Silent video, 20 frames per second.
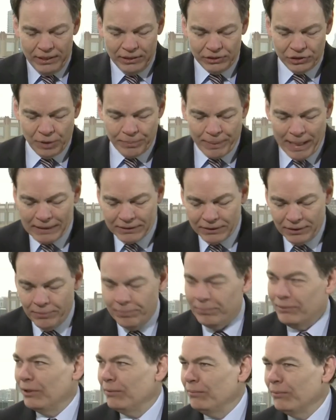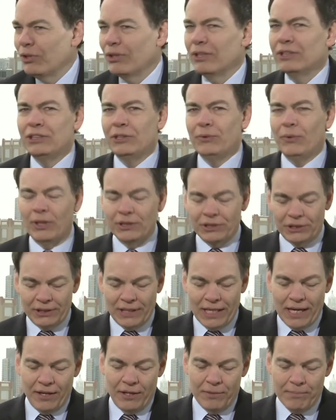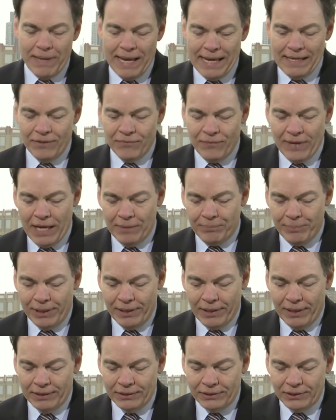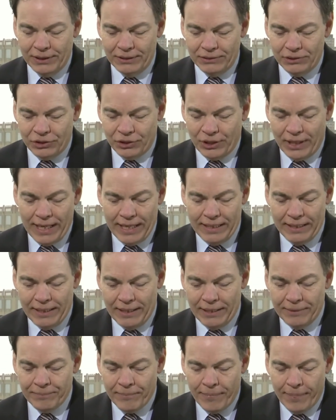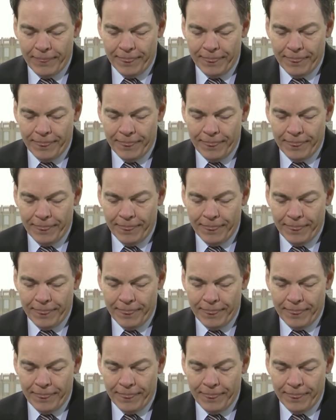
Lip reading: Let's go back to the currency wars and kind of the main event, because in China,